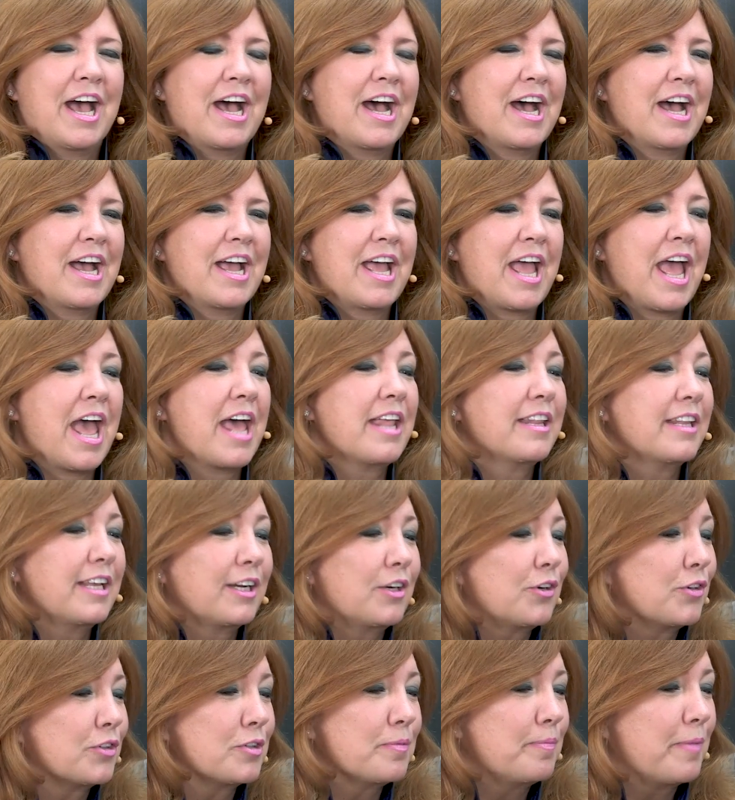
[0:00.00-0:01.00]
And
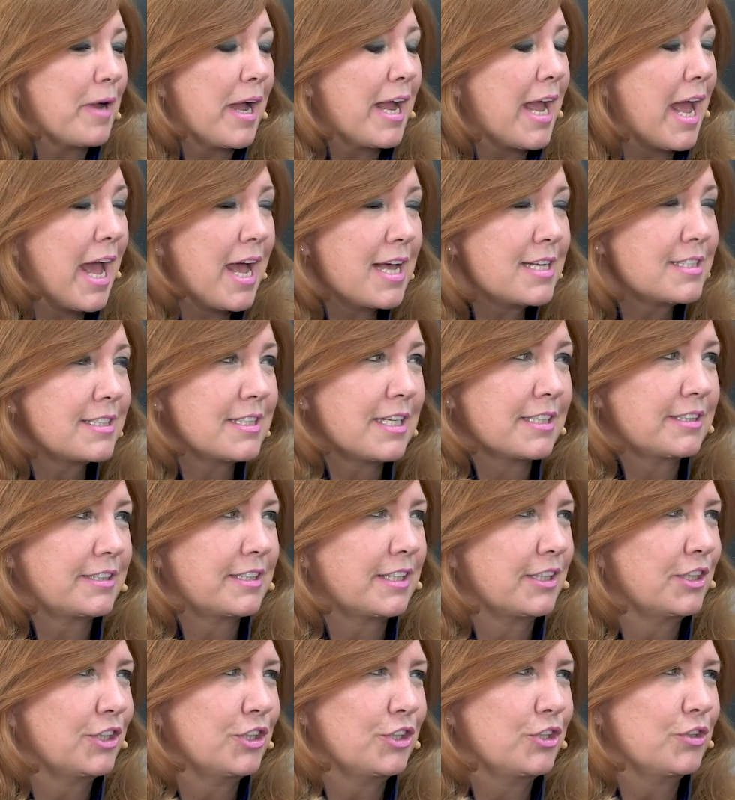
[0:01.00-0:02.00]
they go to buy
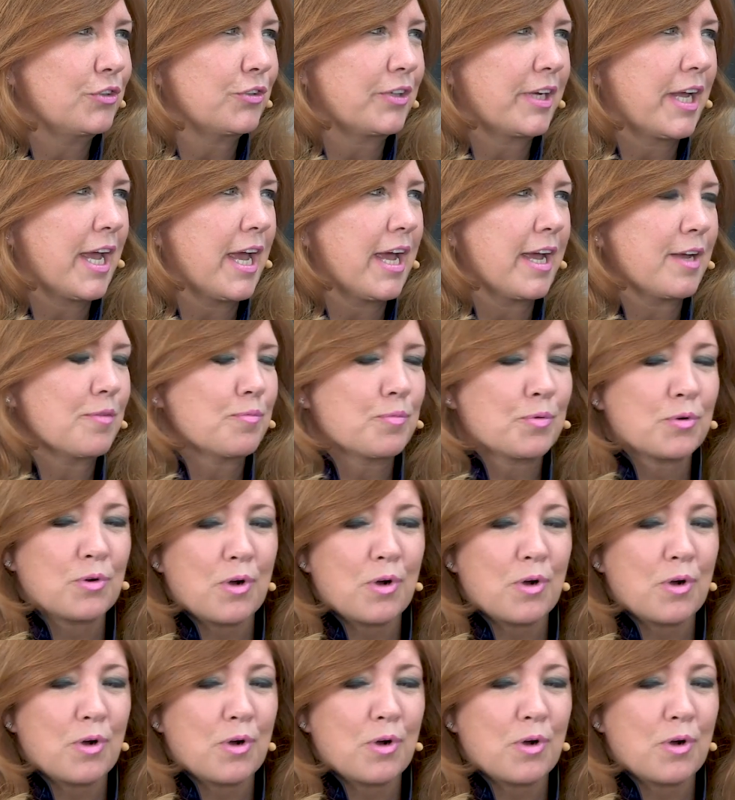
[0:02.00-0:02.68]
assets in the UK,